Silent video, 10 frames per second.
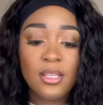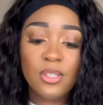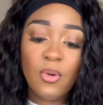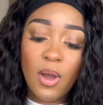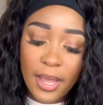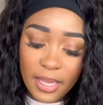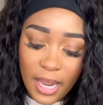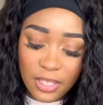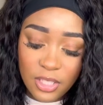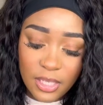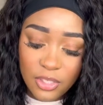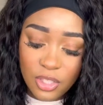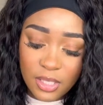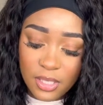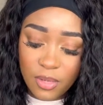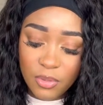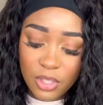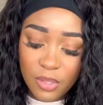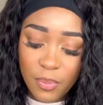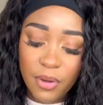So I can actually adjust it, which
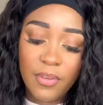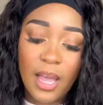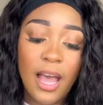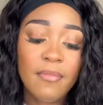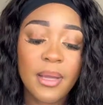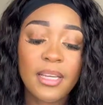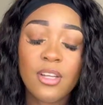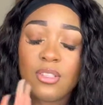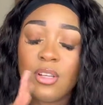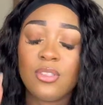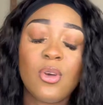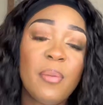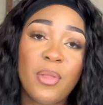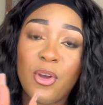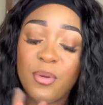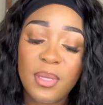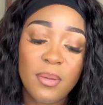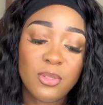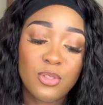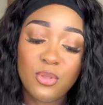is perfect. I have my nails on, so I'm not gonna be
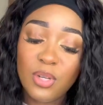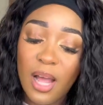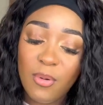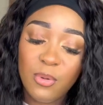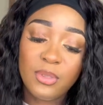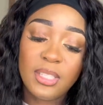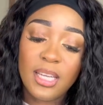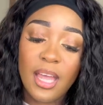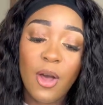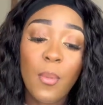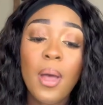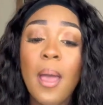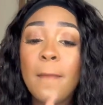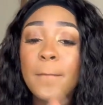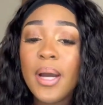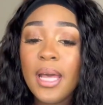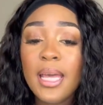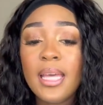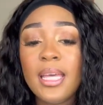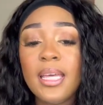able to do that. I will need help.
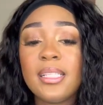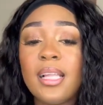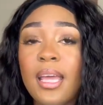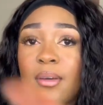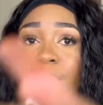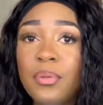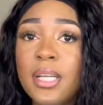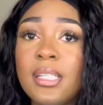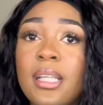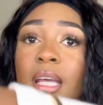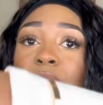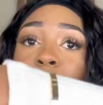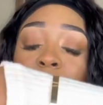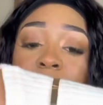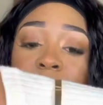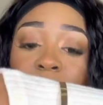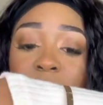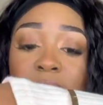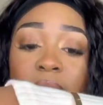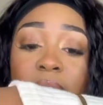But it's like a bracelet, golden
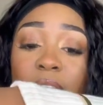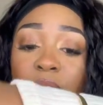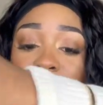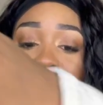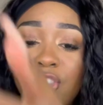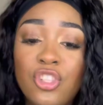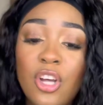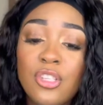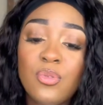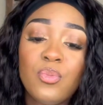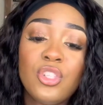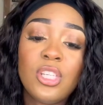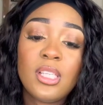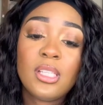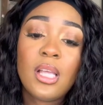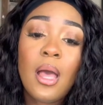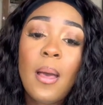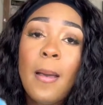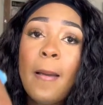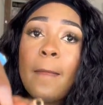bracelet that you can adjust, which is
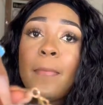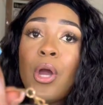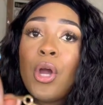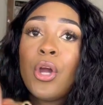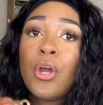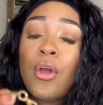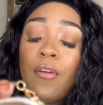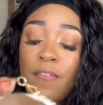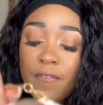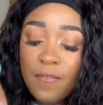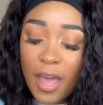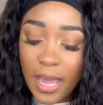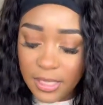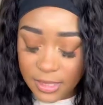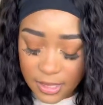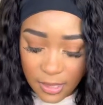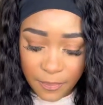perfect.